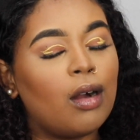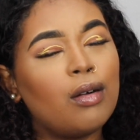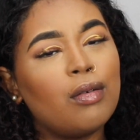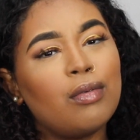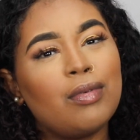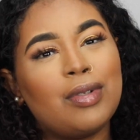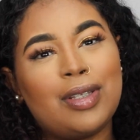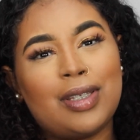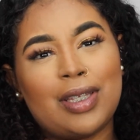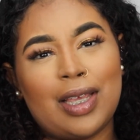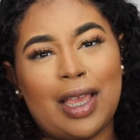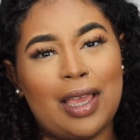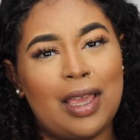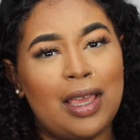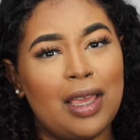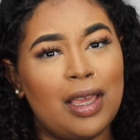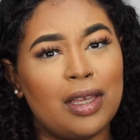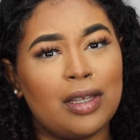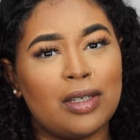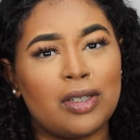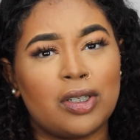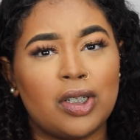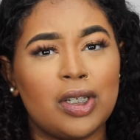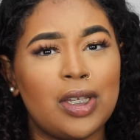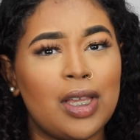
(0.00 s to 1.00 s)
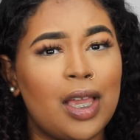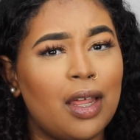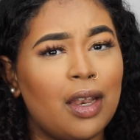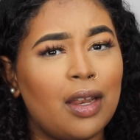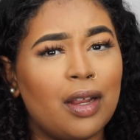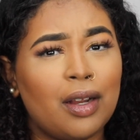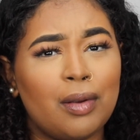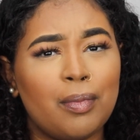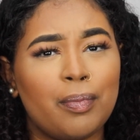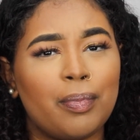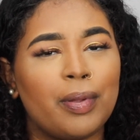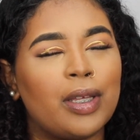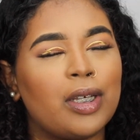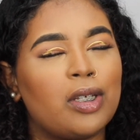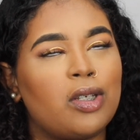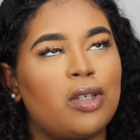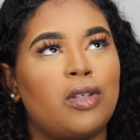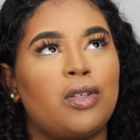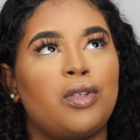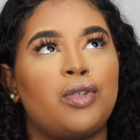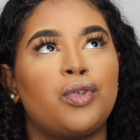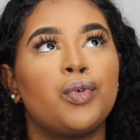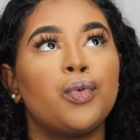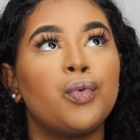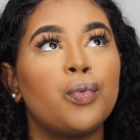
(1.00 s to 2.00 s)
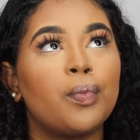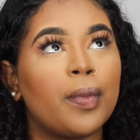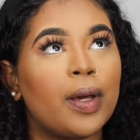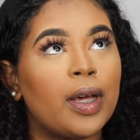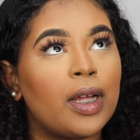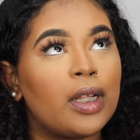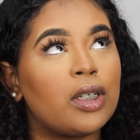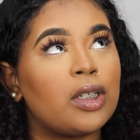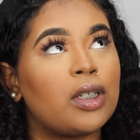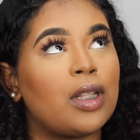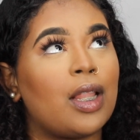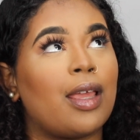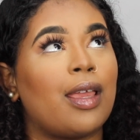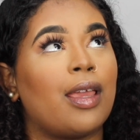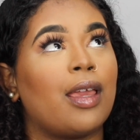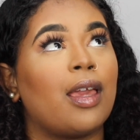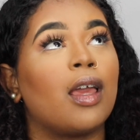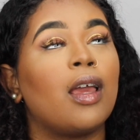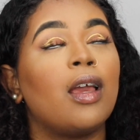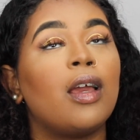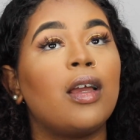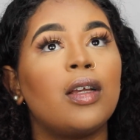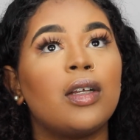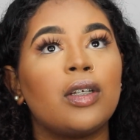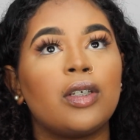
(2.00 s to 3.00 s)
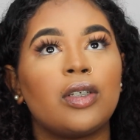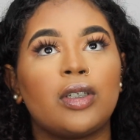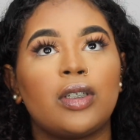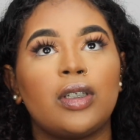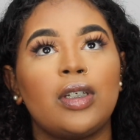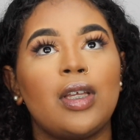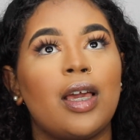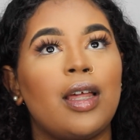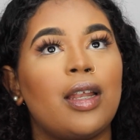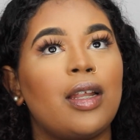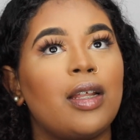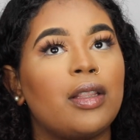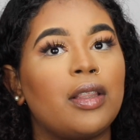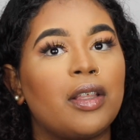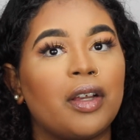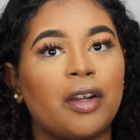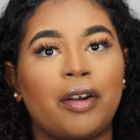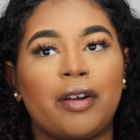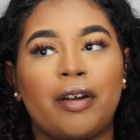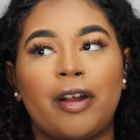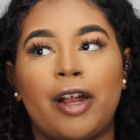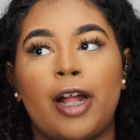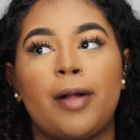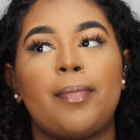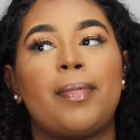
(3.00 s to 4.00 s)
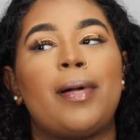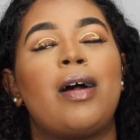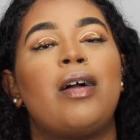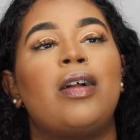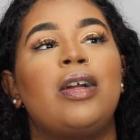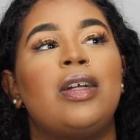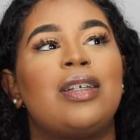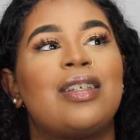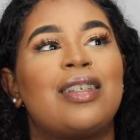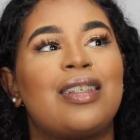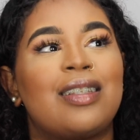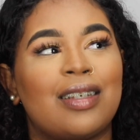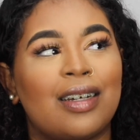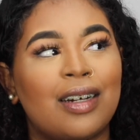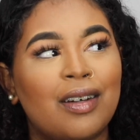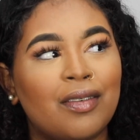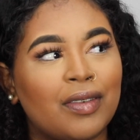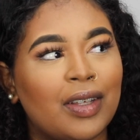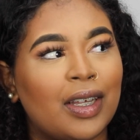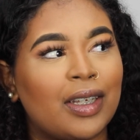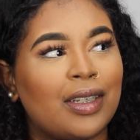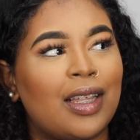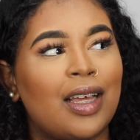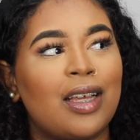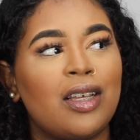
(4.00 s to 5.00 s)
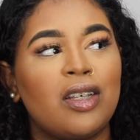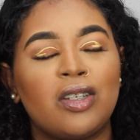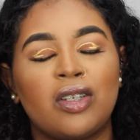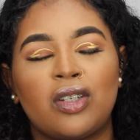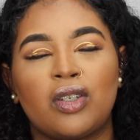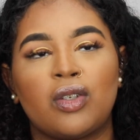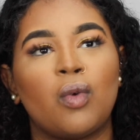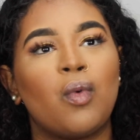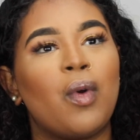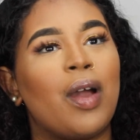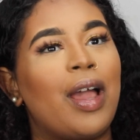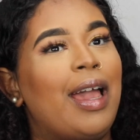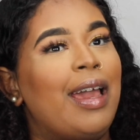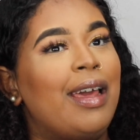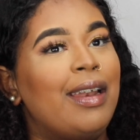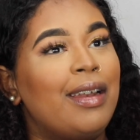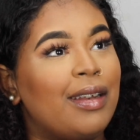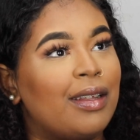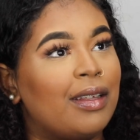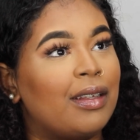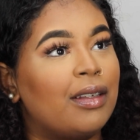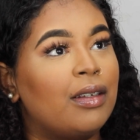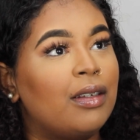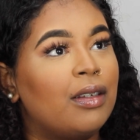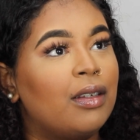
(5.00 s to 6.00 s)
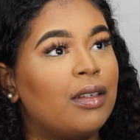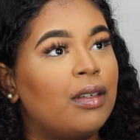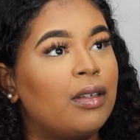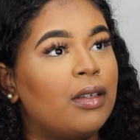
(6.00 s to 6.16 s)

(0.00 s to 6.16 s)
oh dang, she edited her pictures too much. Like, she edited the crap out of her stuff. Like, that is so edited.